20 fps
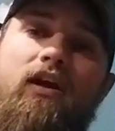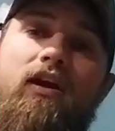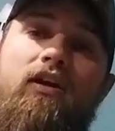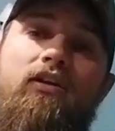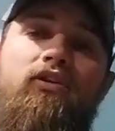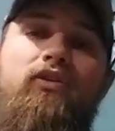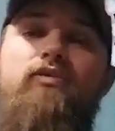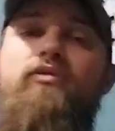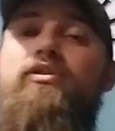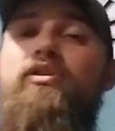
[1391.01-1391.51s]

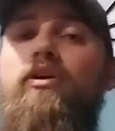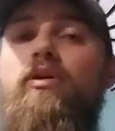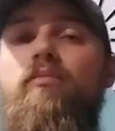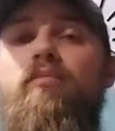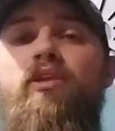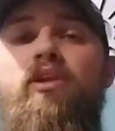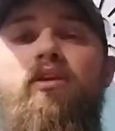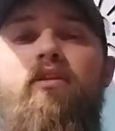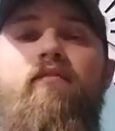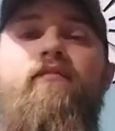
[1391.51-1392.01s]
here on
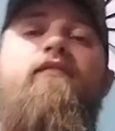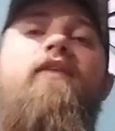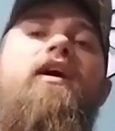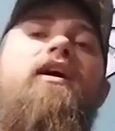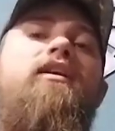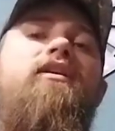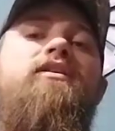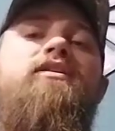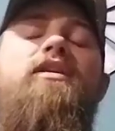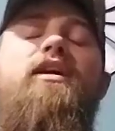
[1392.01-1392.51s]
YouTube, and you can
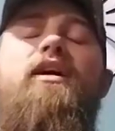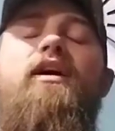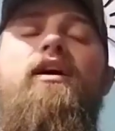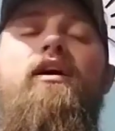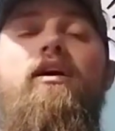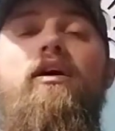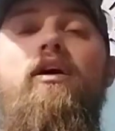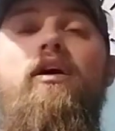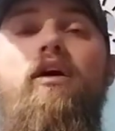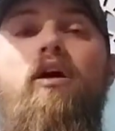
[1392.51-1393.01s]
find us
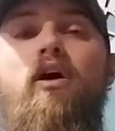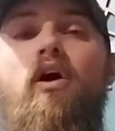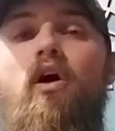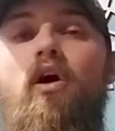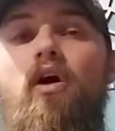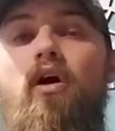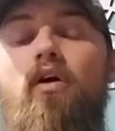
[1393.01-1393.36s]
at